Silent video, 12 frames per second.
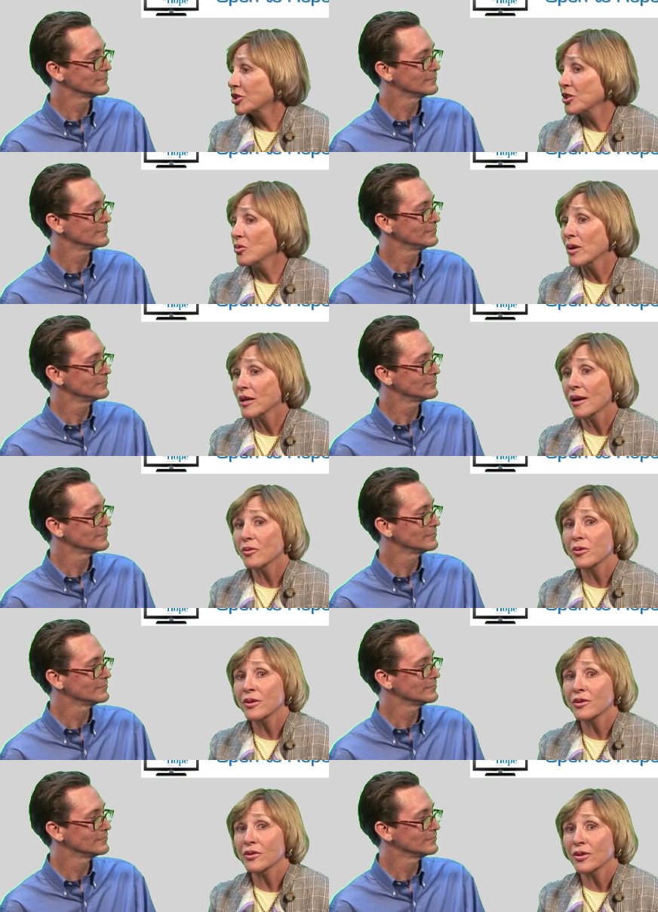Speaker 1: she went on
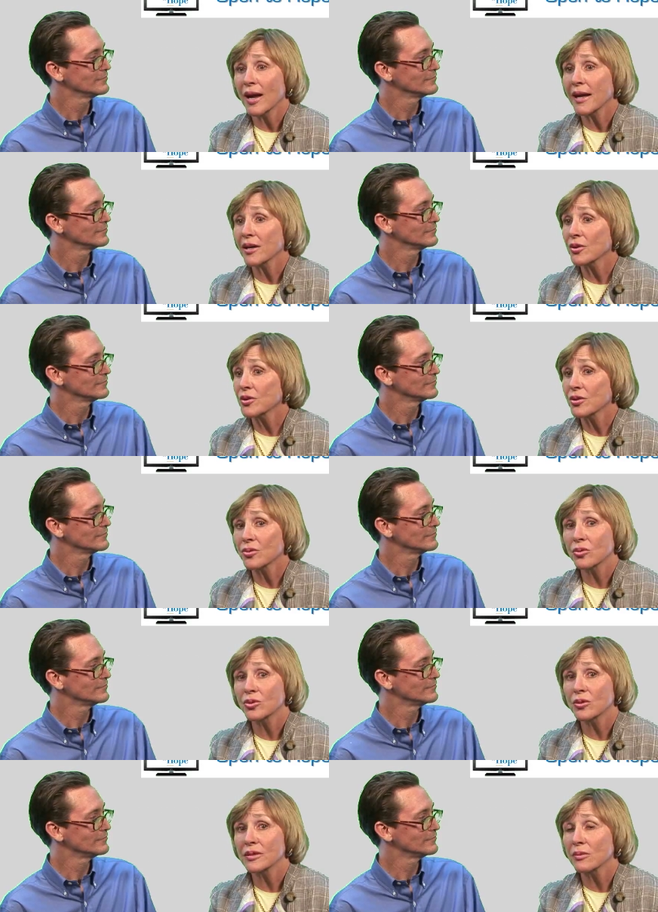with her anger
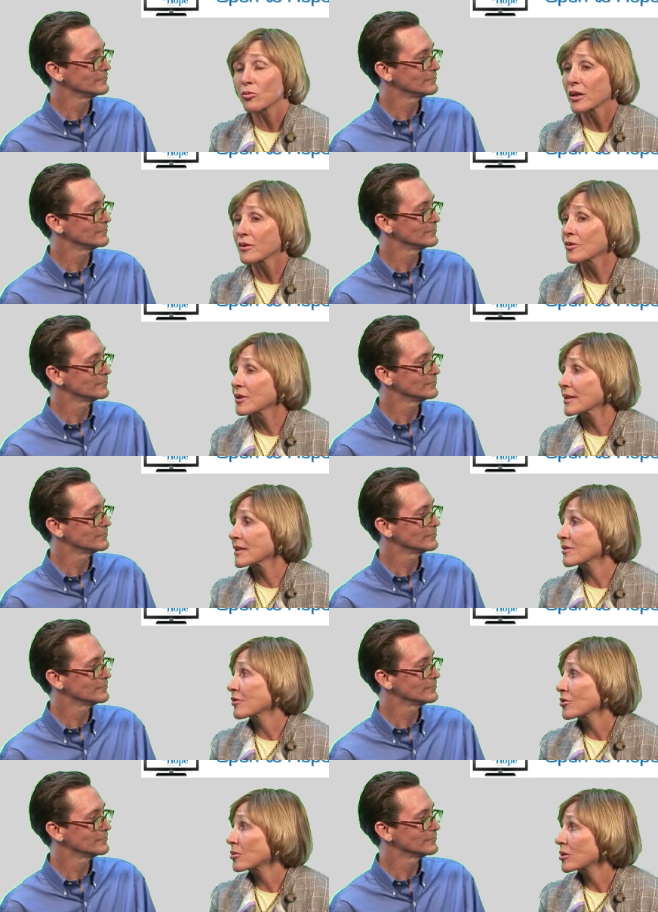to do some wonderful
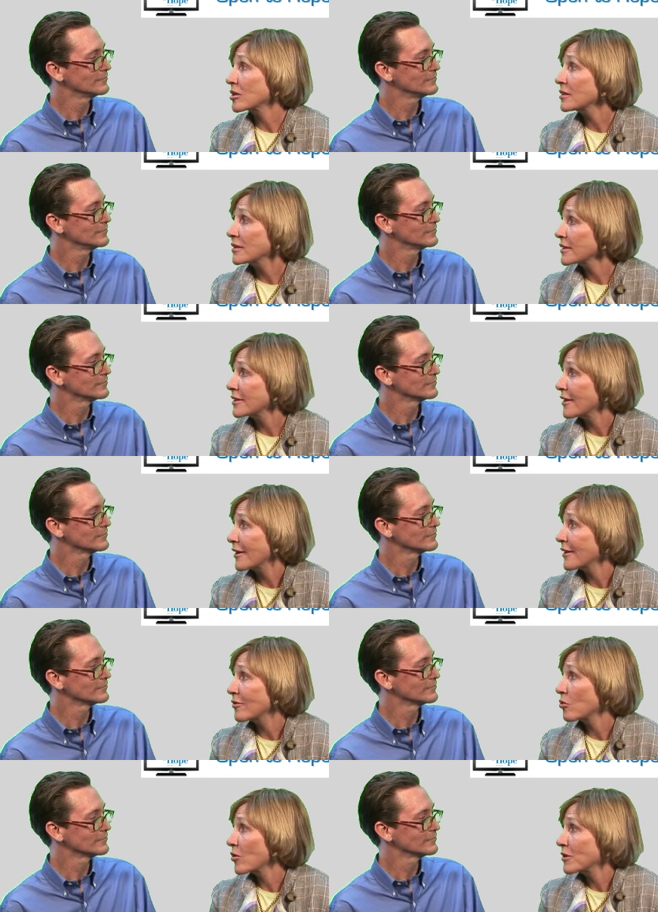things for the world, and,
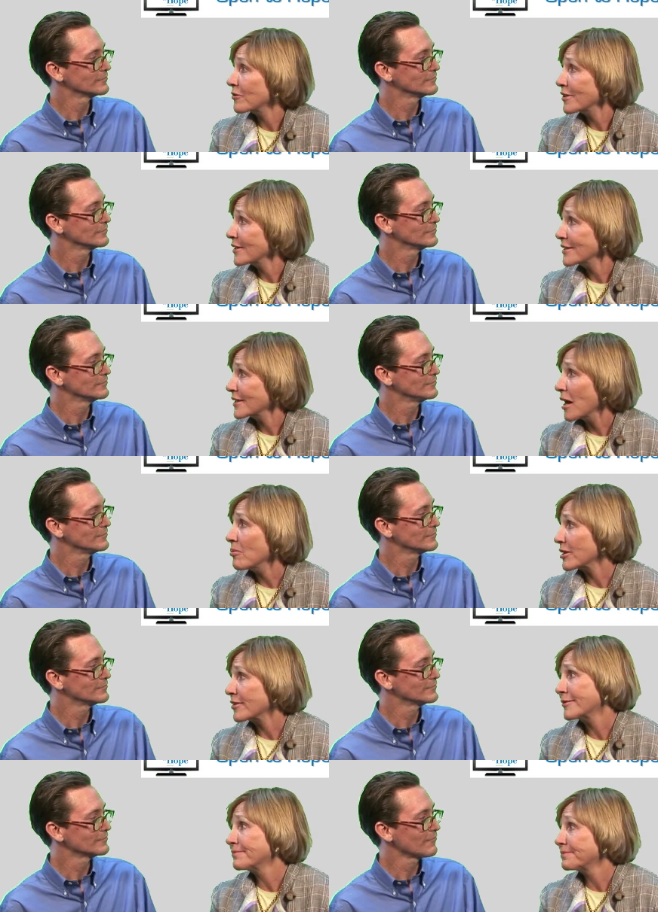and wonderful things
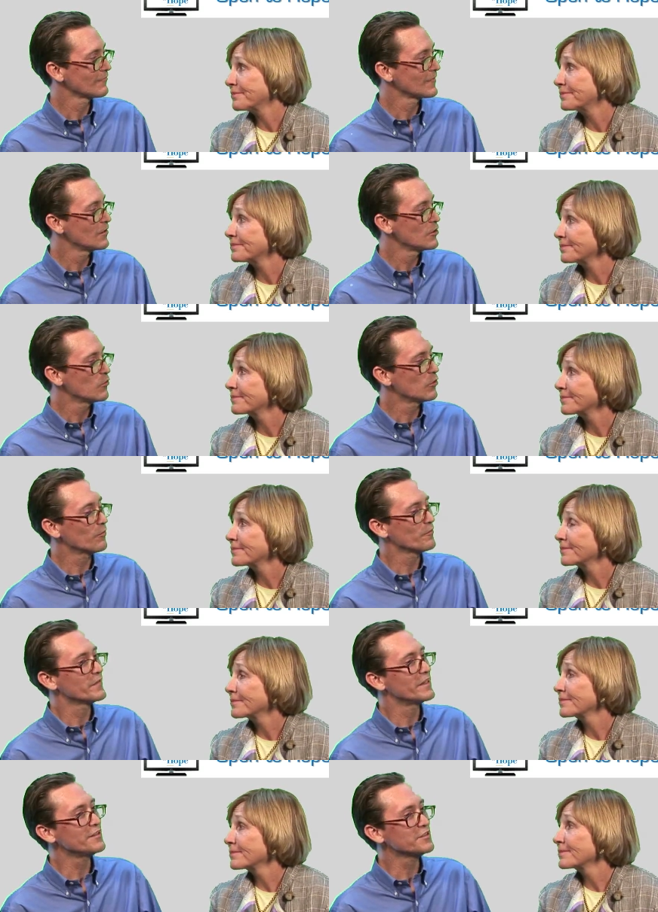happened. Well,
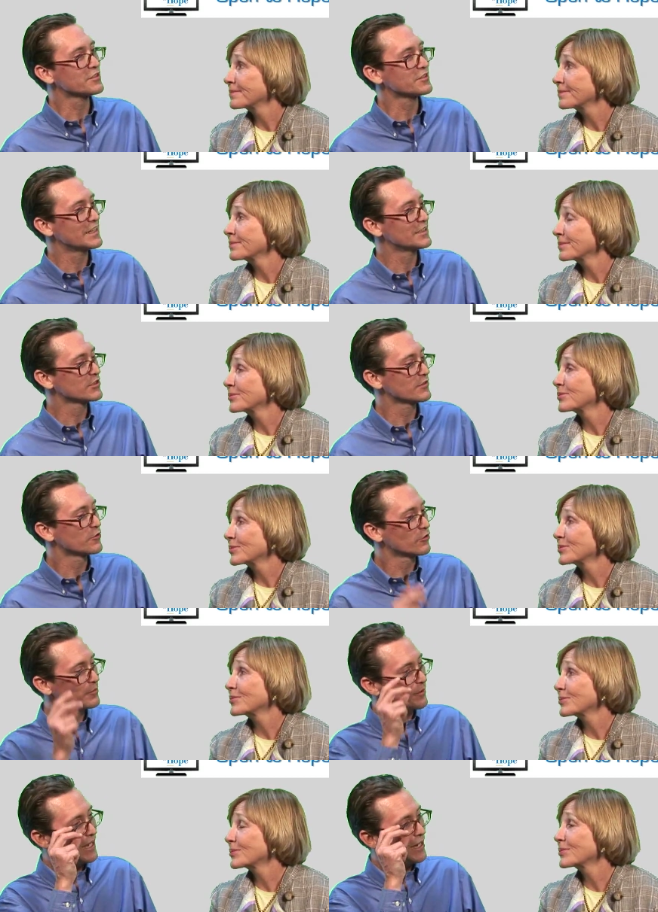
Speaker 2: in the stages of
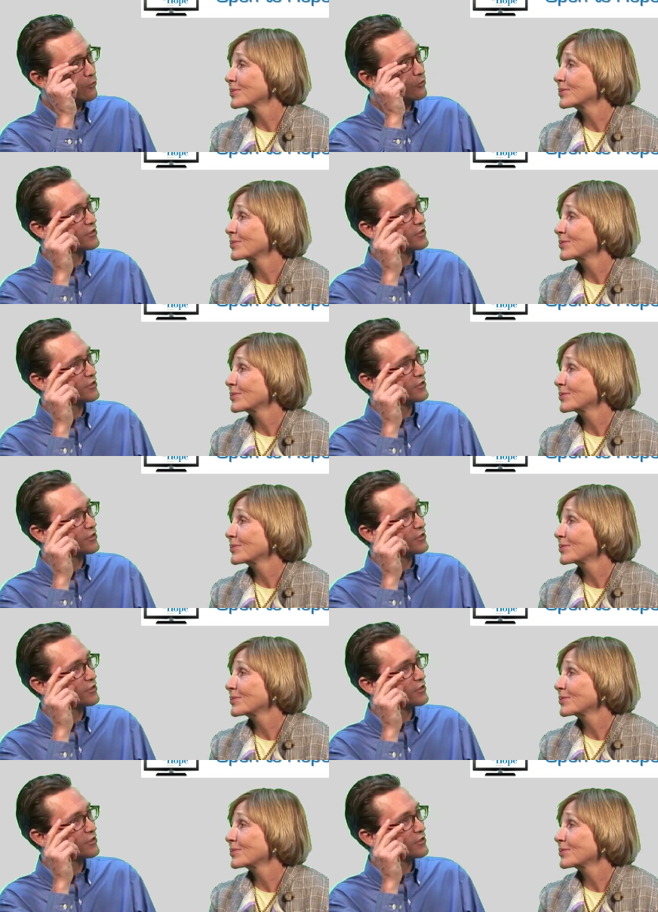grief, how